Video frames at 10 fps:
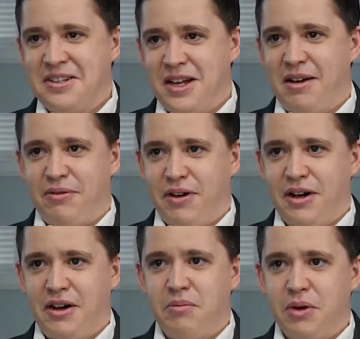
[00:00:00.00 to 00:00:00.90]
not
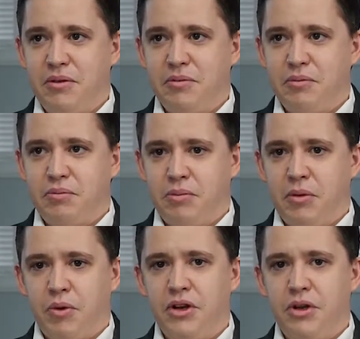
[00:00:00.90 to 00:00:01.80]
fun, but
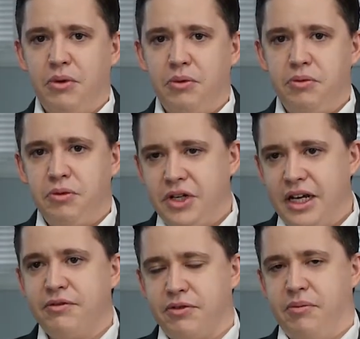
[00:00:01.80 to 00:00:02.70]
what you
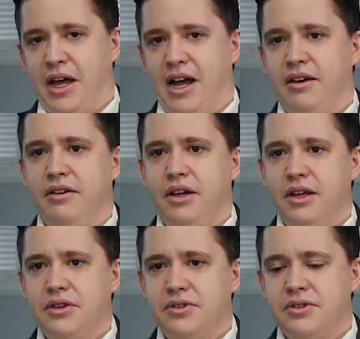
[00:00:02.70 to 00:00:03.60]
get from that
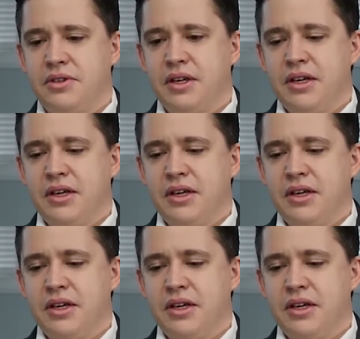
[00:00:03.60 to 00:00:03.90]
is